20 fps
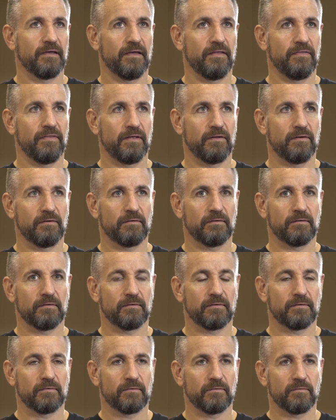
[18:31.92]
then,
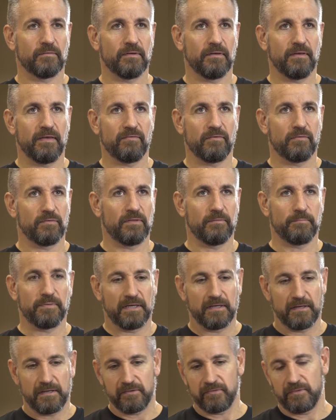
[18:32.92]
even in the
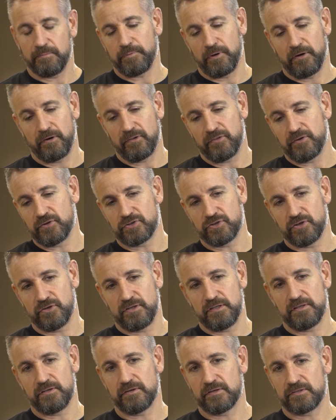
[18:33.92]
beginning of the part of the
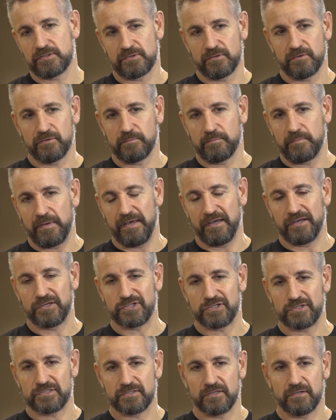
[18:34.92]
journey, you're still
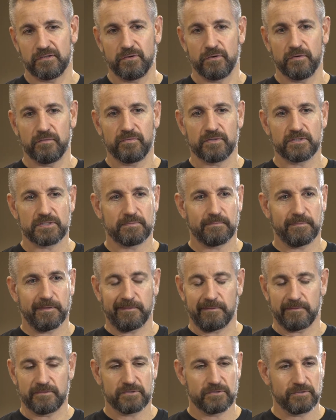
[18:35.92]
anxious and nervous.
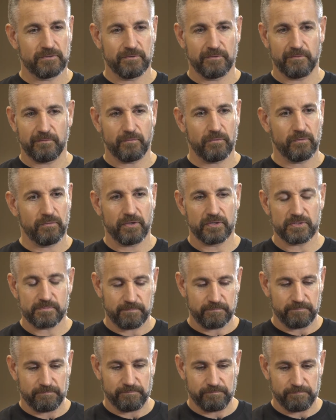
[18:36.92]
But soon, all those
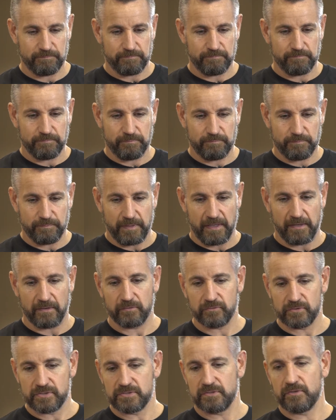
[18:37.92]

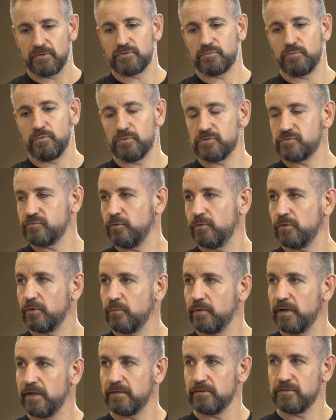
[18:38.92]
boundaries and those walls fall
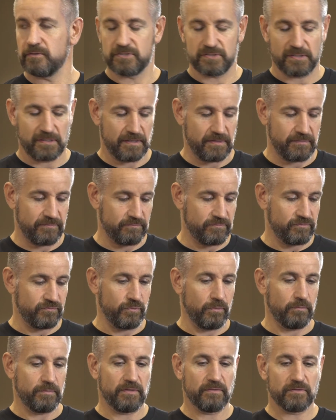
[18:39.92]
away, and you're suddenly
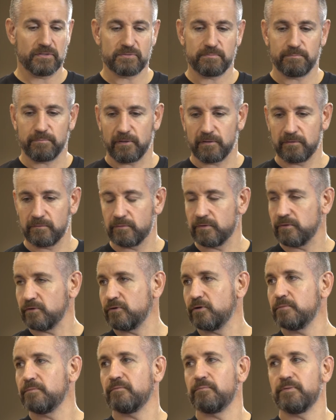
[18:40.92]
forming this bond with a
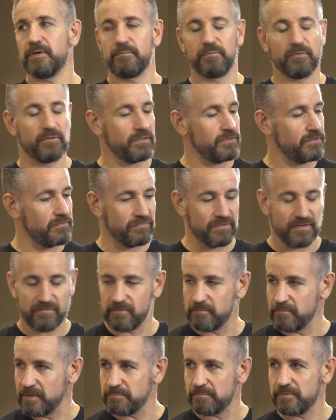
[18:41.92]
group of people that you've never
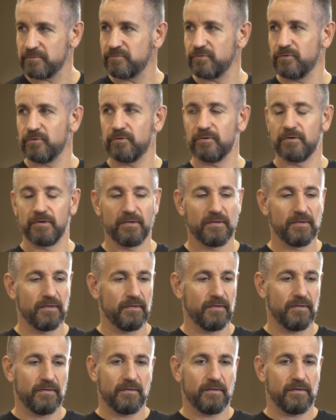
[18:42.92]
met before,
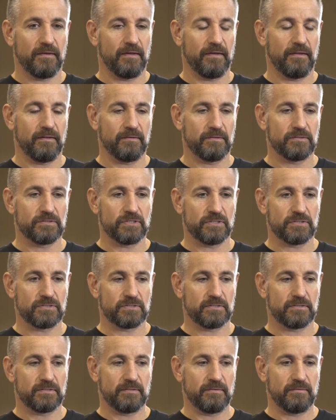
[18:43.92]
and
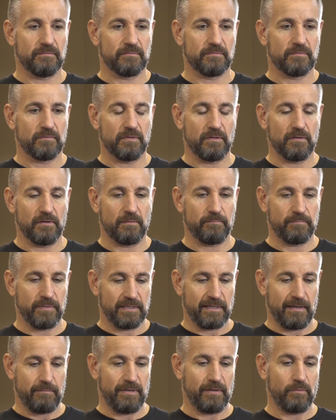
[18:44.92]
just, you know,
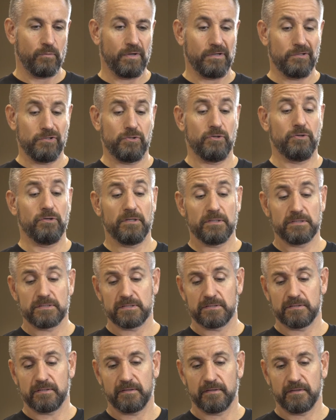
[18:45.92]
becoming one unit.